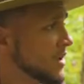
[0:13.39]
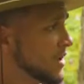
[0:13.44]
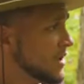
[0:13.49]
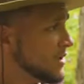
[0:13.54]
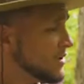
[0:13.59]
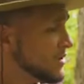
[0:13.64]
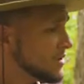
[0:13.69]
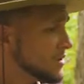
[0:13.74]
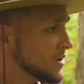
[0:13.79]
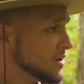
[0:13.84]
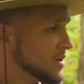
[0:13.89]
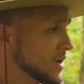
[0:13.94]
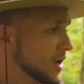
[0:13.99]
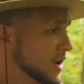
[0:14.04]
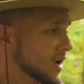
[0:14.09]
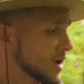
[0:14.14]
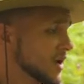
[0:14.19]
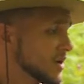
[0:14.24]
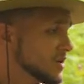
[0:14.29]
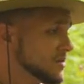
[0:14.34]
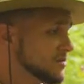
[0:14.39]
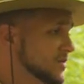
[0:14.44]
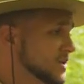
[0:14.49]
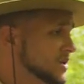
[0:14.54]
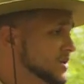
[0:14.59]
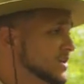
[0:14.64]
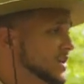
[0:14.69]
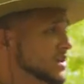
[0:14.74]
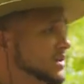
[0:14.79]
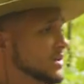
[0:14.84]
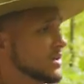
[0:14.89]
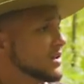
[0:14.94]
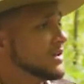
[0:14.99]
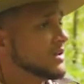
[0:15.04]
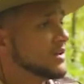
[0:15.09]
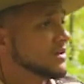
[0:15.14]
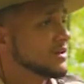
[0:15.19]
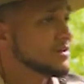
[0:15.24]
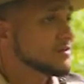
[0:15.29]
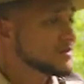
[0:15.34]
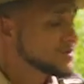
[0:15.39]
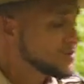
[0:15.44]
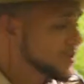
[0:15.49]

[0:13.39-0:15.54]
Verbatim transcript: And I gotta admit, Neddy, it was